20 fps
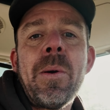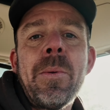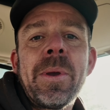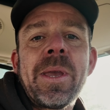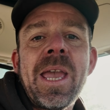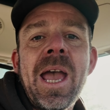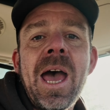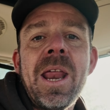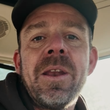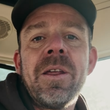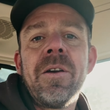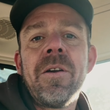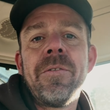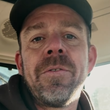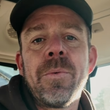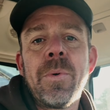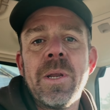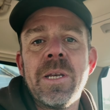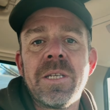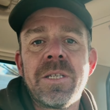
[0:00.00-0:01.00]
where we can
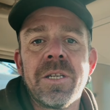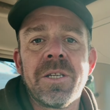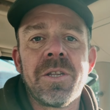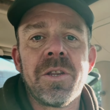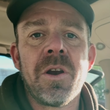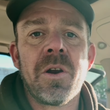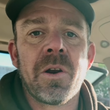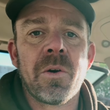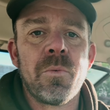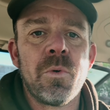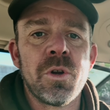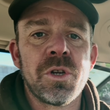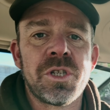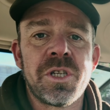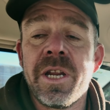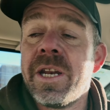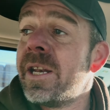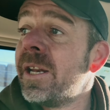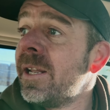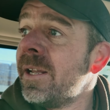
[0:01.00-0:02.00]
over winter so they're not
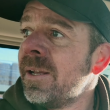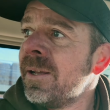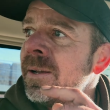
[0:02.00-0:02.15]
rusting.